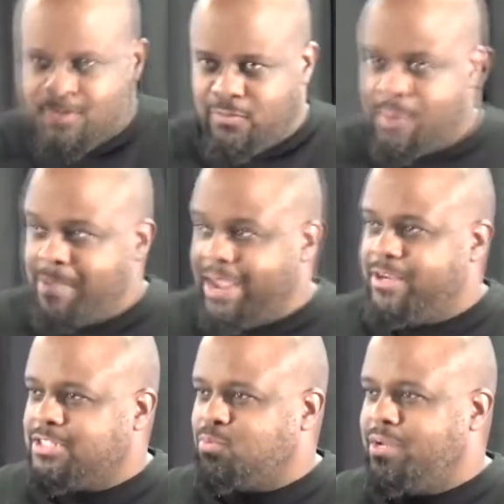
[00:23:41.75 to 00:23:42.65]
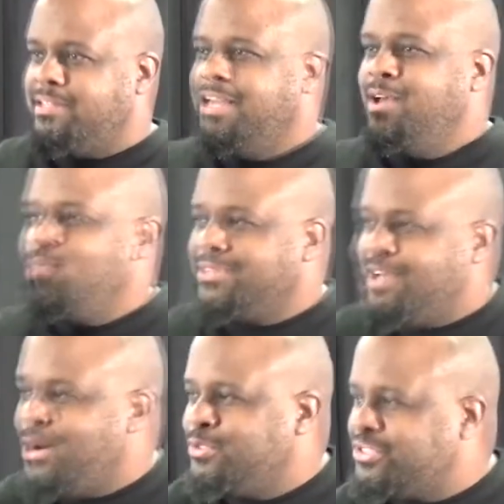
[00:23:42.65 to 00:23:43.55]
before marriage, what, what
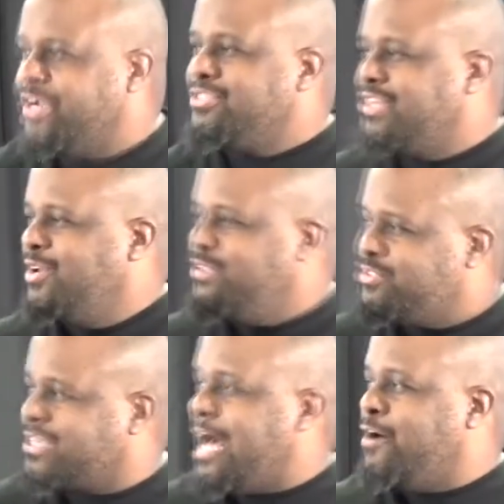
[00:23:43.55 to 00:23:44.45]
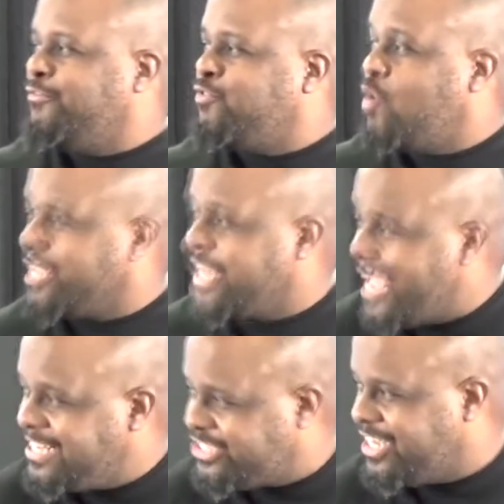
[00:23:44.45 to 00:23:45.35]
the old church used to call
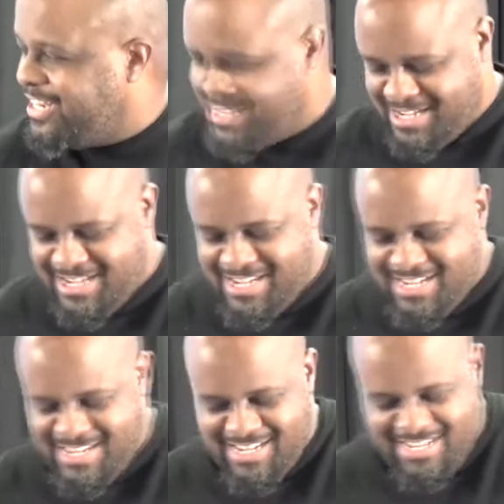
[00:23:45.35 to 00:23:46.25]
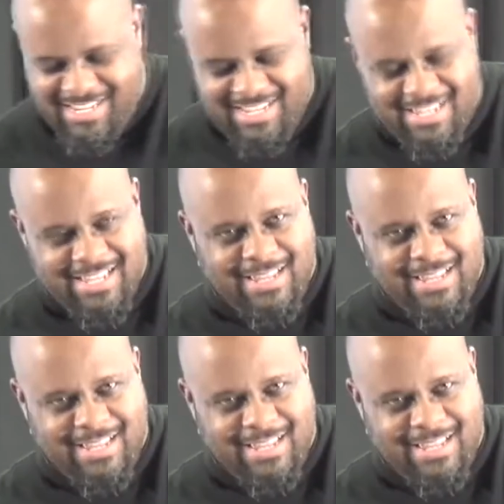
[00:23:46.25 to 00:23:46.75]
fornication, yeah.